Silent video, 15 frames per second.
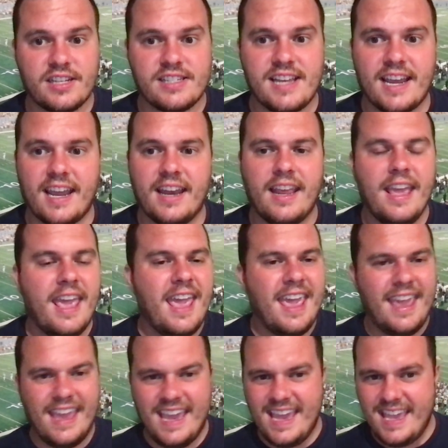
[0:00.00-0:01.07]
a second.
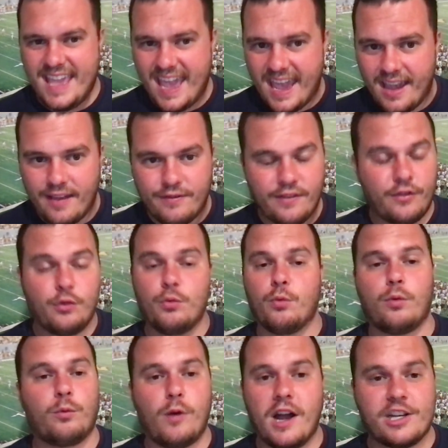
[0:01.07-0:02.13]
He gave, if you
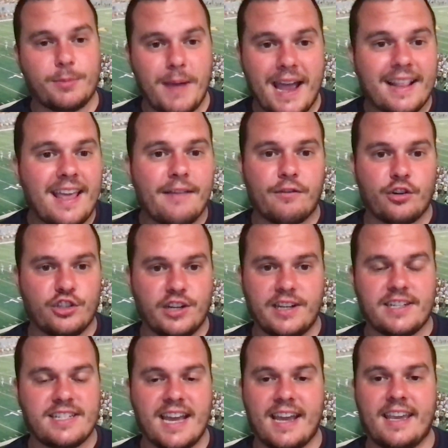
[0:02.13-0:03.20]
watch back that
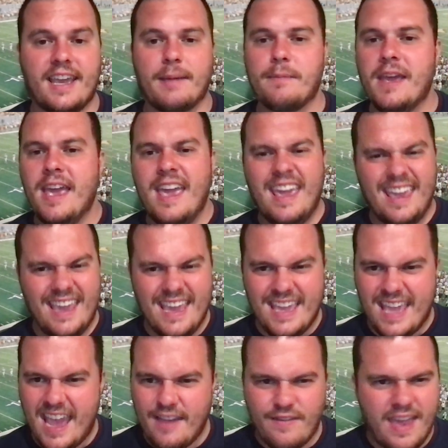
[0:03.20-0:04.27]
Virginia Tech game, he
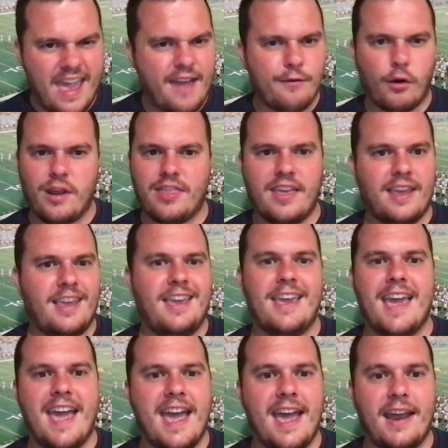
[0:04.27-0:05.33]
gave everything he
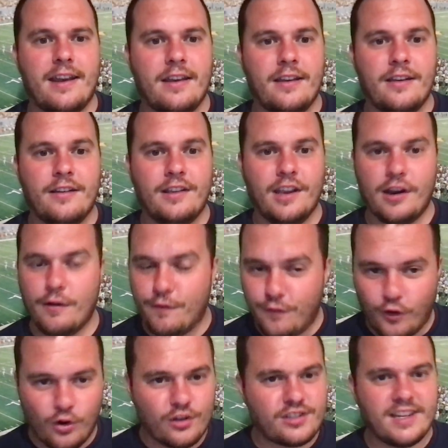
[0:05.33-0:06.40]
had.
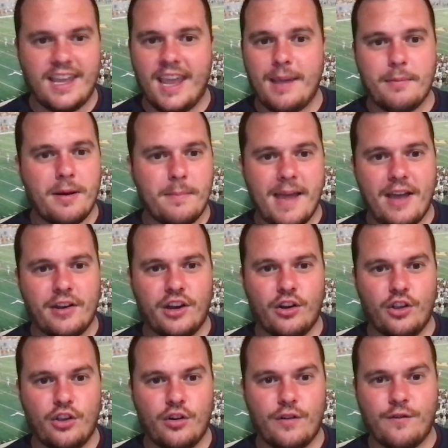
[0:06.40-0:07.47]
First game in a Mountaineer
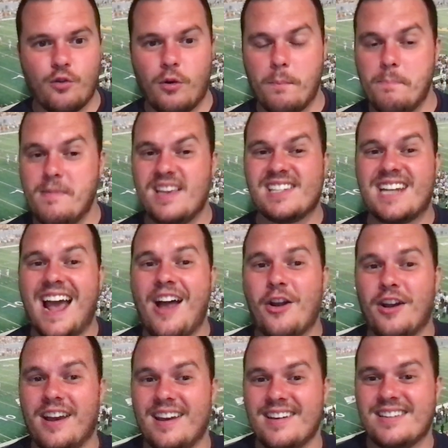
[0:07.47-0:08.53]
uniform, missed out
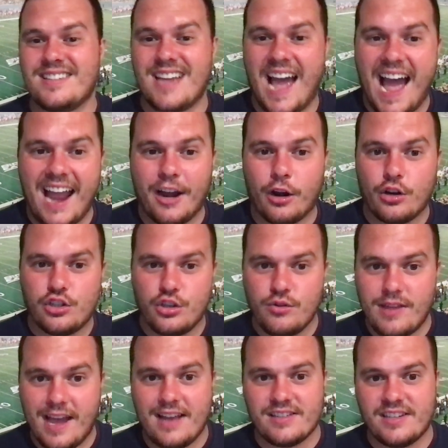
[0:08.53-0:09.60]
on an entire
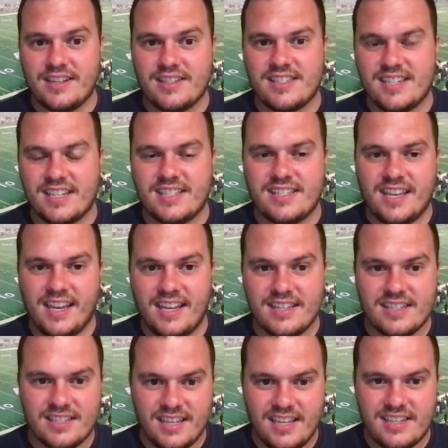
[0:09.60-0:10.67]

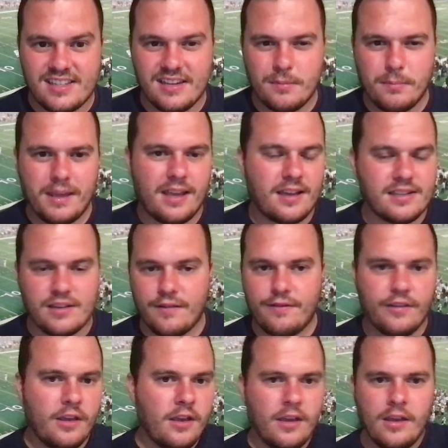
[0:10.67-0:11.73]
2016 season because of,
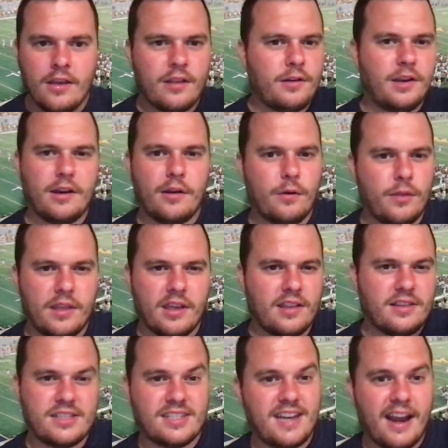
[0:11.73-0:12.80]
the
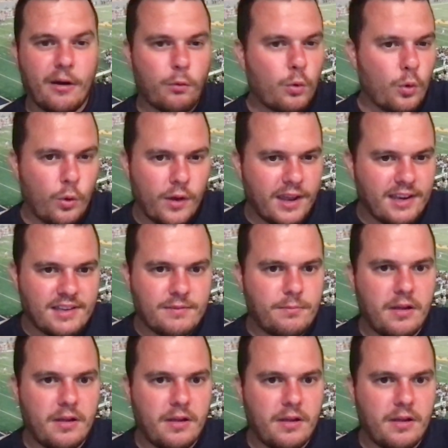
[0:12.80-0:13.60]
steroid